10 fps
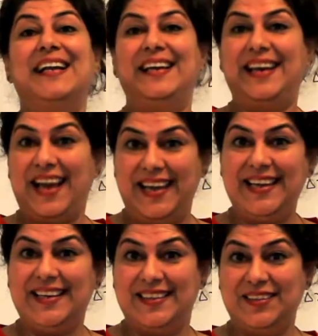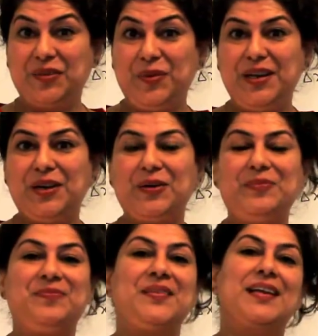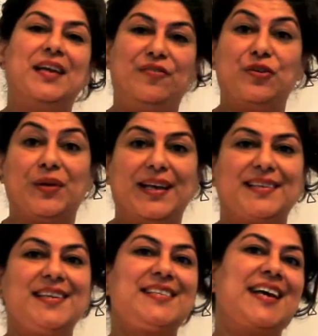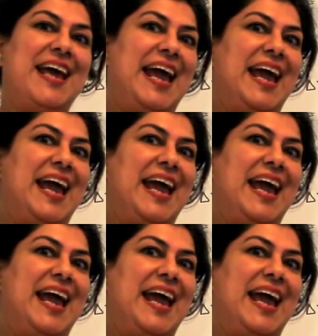like the video if you liked it,